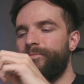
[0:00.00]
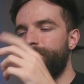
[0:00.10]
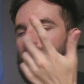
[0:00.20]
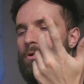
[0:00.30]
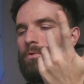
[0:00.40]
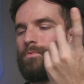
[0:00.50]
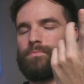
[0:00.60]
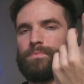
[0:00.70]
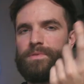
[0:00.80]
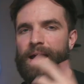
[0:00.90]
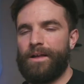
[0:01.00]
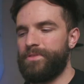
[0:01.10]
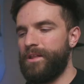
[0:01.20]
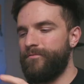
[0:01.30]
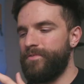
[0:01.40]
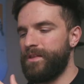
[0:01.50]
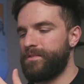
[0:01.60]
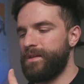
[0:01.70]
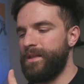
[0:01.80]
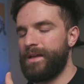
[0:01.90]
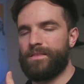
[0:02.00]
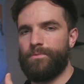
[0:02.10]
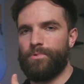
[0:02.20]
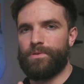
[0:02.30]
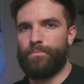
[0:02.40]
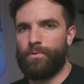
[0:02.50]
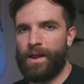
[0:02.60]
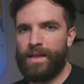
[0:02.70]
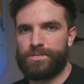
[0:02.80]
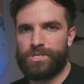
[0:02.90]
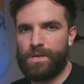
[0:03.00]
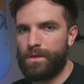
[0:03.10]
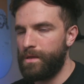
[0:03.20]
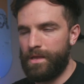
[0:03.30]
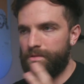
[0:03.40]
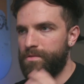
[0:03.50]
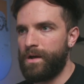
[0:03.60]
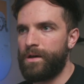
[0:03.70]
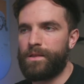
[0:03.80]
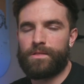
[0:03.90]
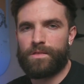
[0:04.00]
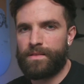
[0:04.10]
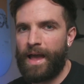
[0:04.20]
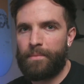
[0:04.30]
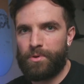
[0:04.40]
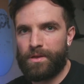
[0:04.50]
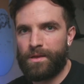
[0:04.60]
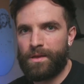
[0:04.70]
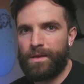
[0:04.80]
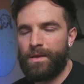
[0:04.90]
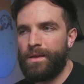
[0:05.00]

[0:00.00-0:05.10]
have no doubt that if this connected with a branch, it's done, it's snapping.